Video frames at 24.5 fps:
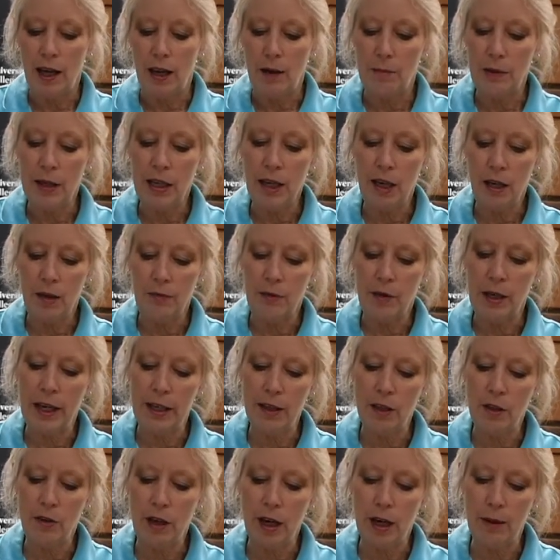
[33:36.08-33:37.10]
Be careful how
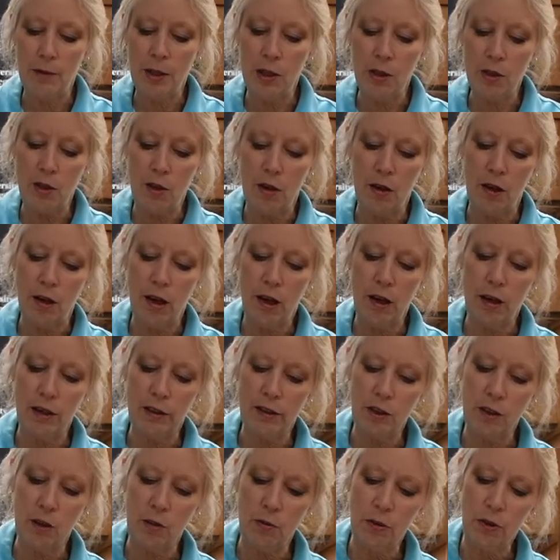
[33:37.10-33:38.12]
you grab your jar.
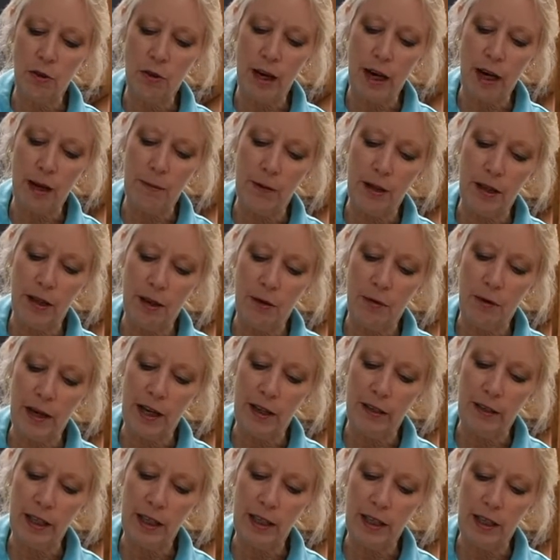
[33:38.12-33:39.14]
Don't grab it
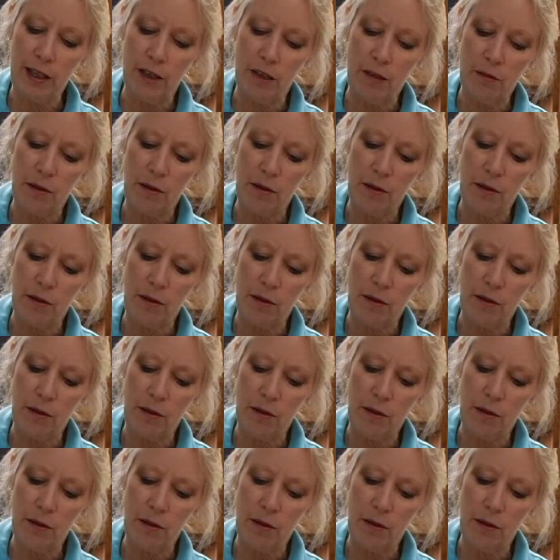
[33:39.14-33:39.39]
around here,